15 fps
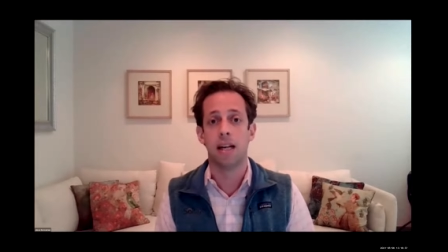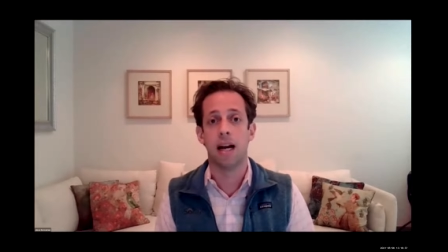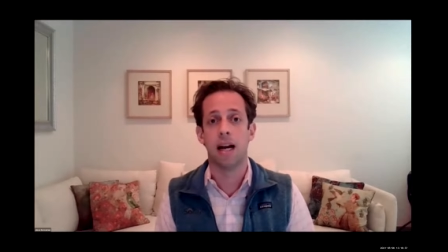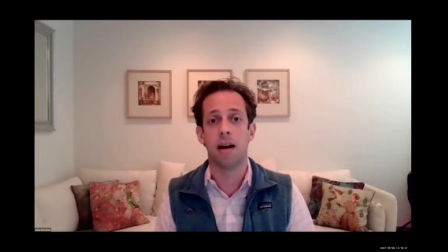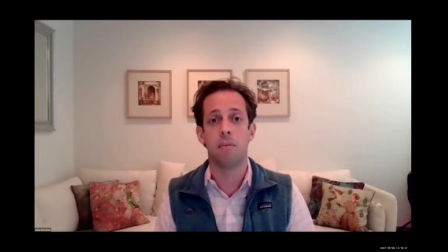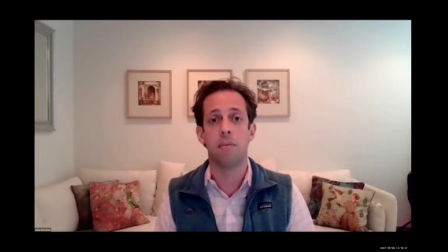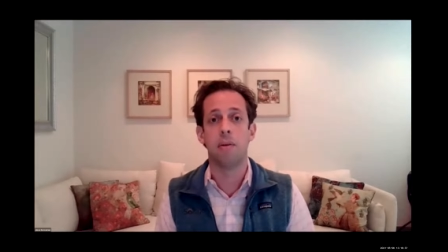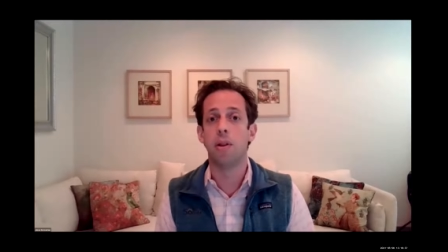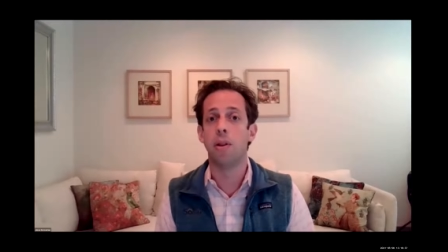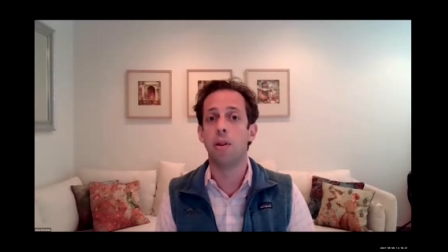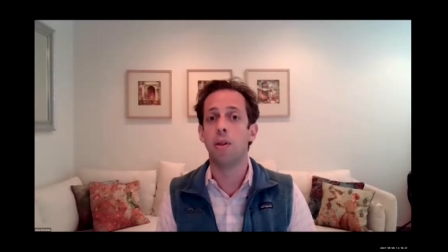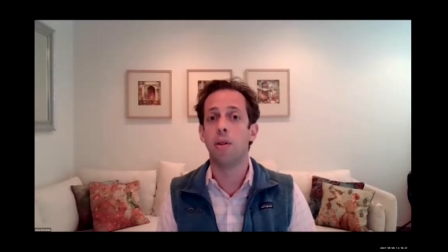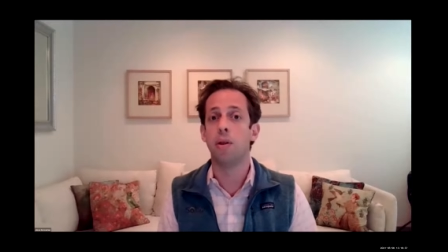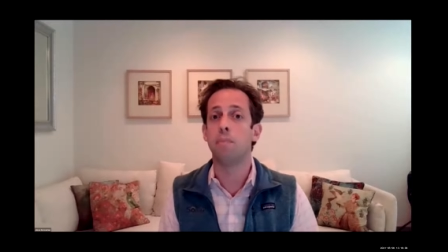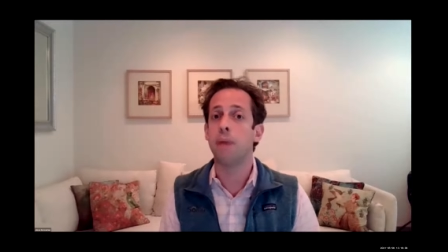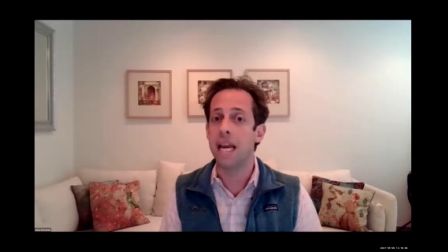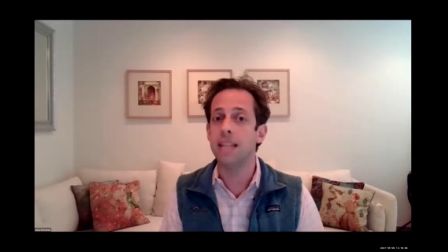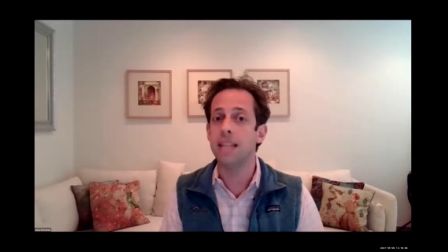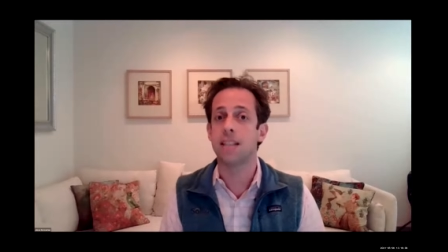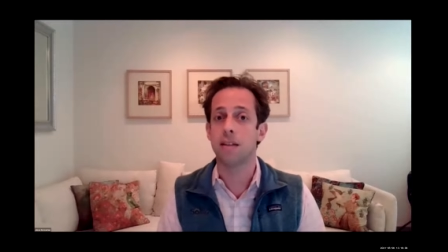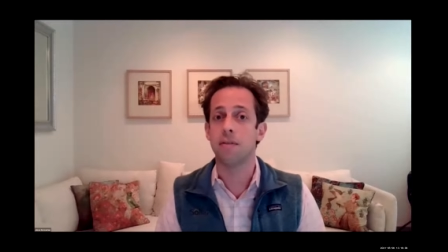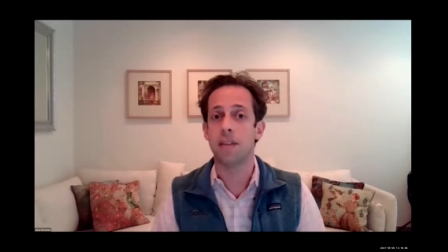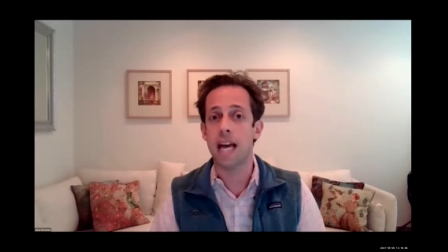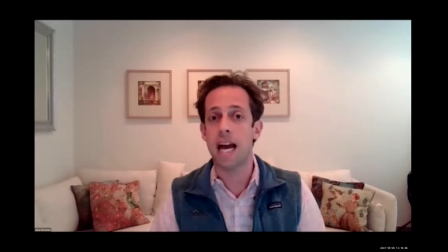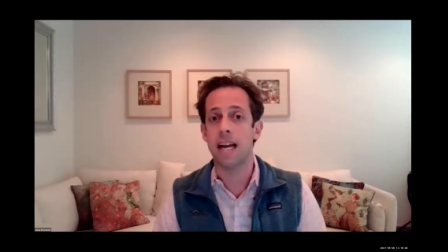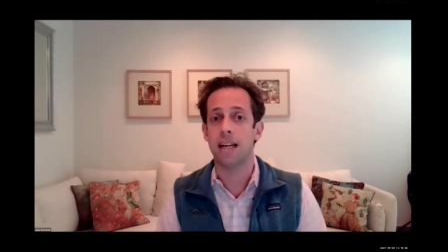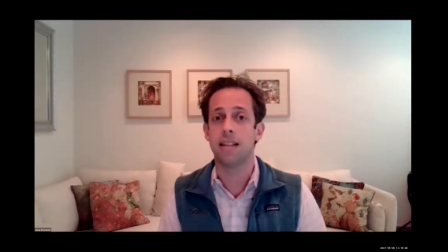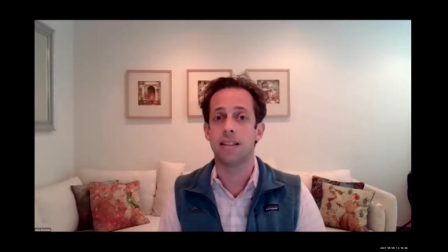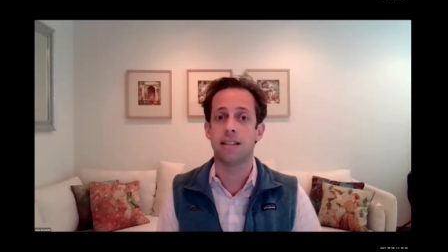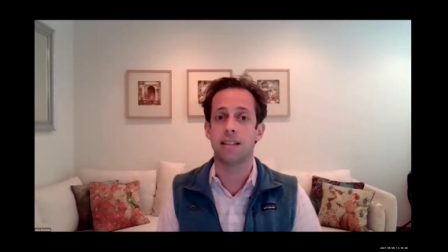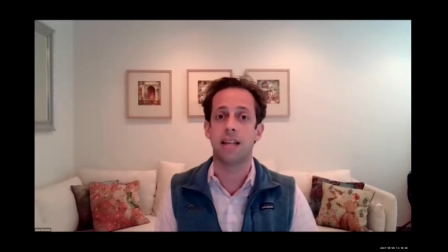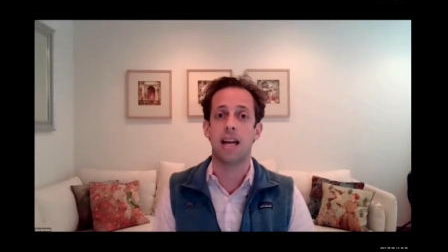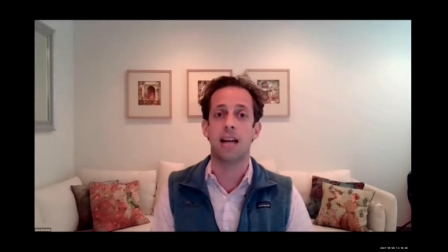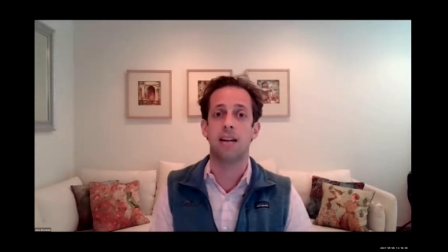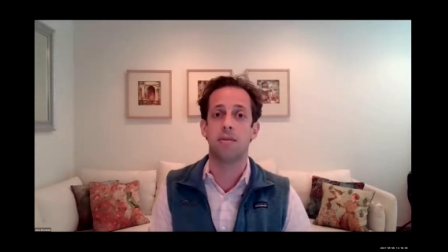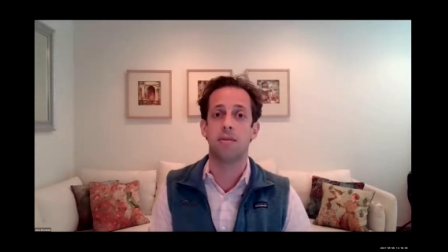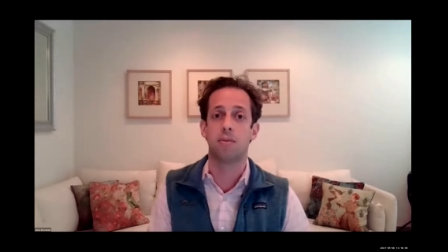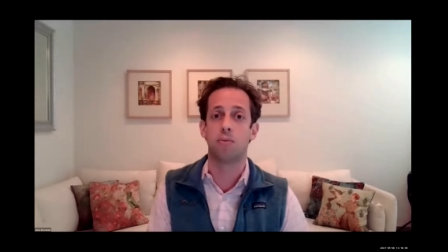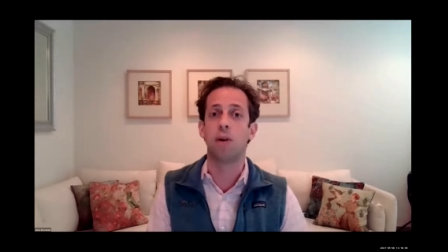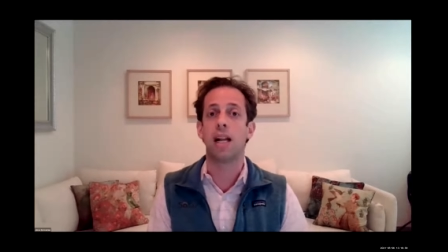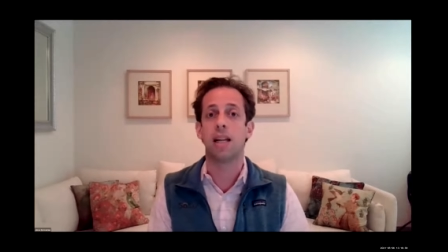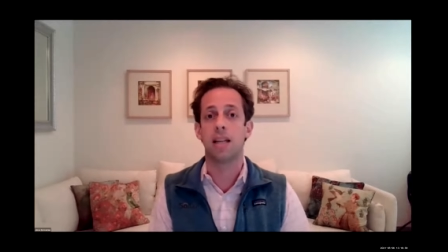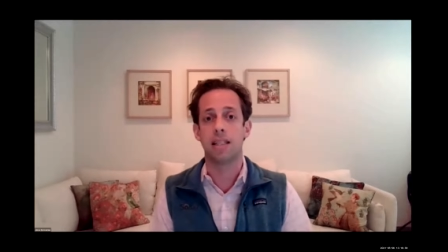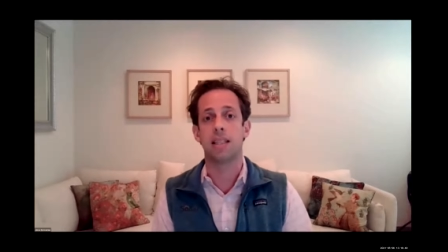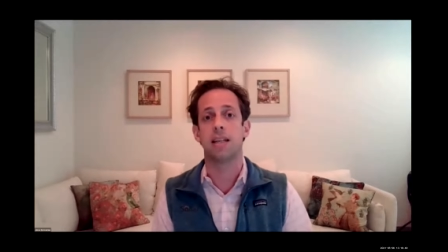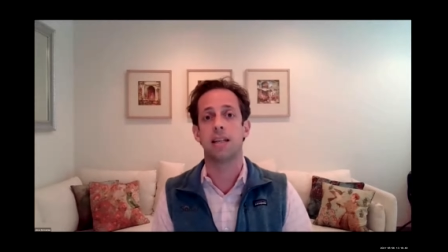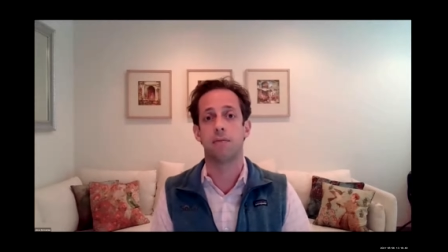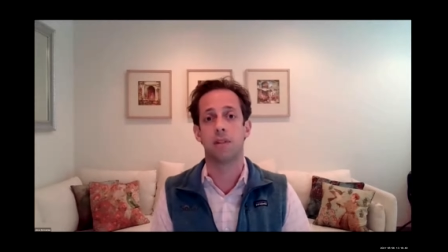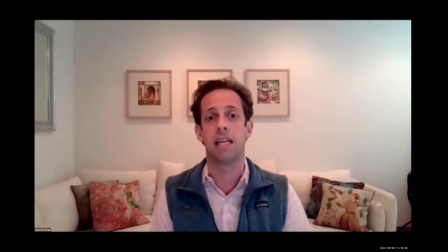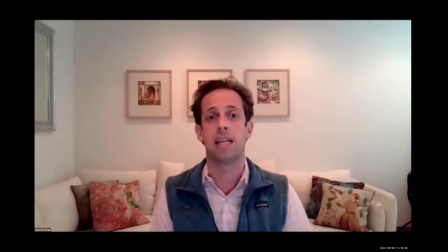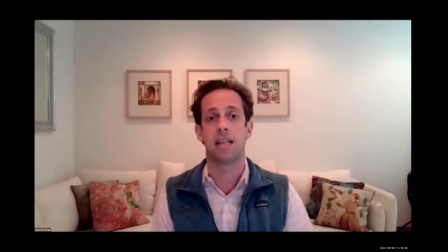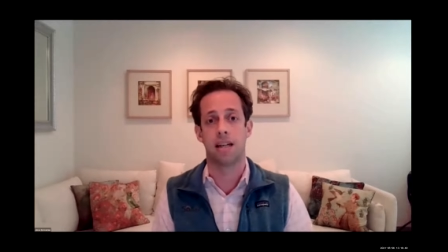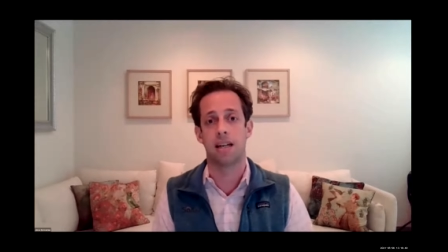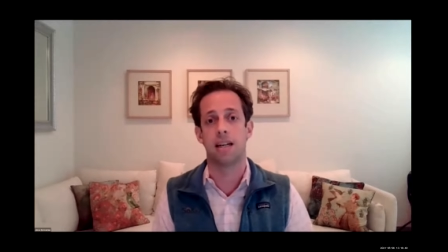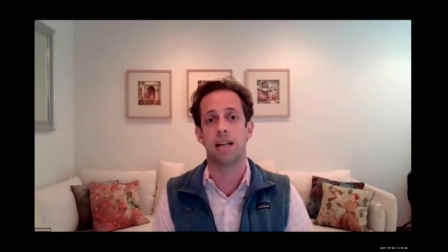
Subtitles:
the base of that has stayed relatively